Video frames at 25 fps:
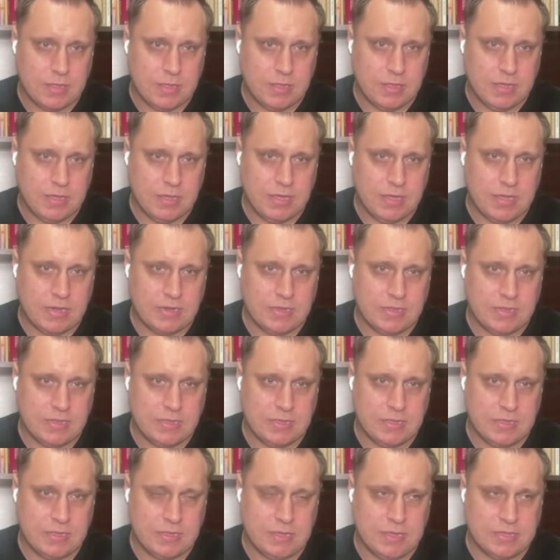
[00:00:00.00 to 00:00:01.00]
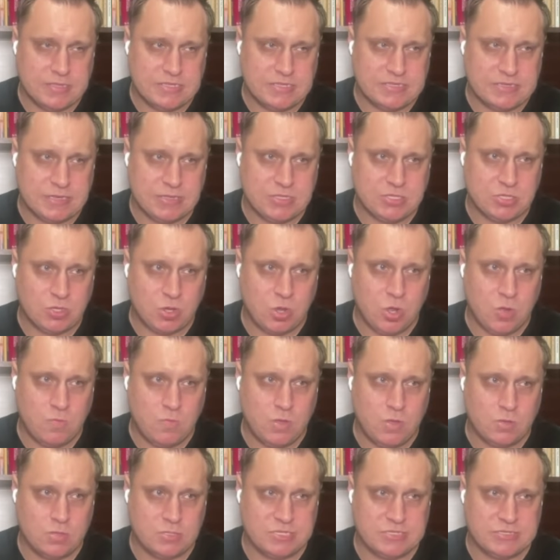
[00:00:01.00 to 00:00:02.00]
And it's
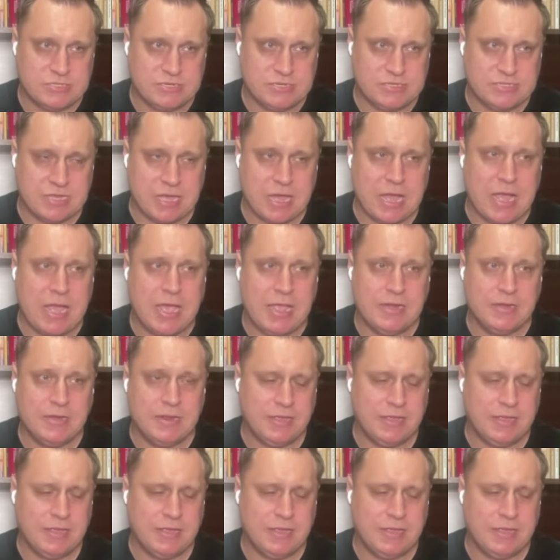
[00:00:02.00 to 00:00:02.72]
almost designed,